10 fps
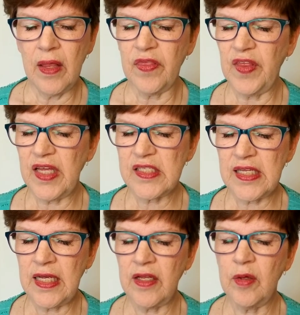Thus
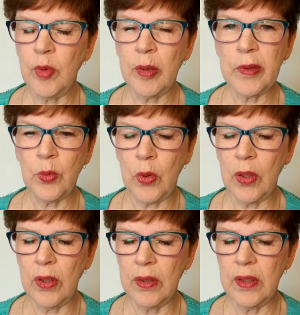ended the Mormon
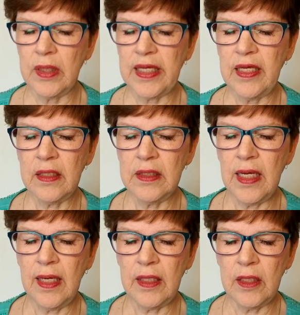War. Killed
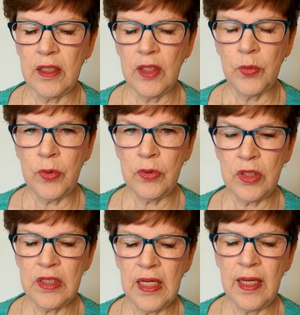none,
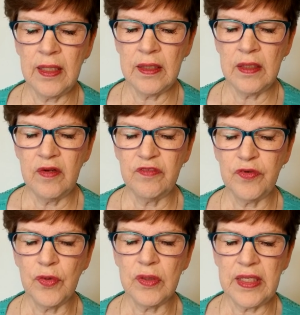wounded none,
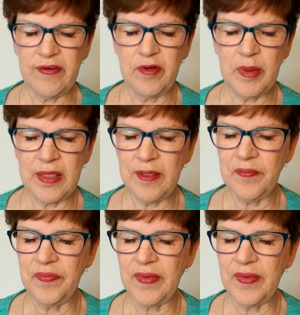fooled everybody.'"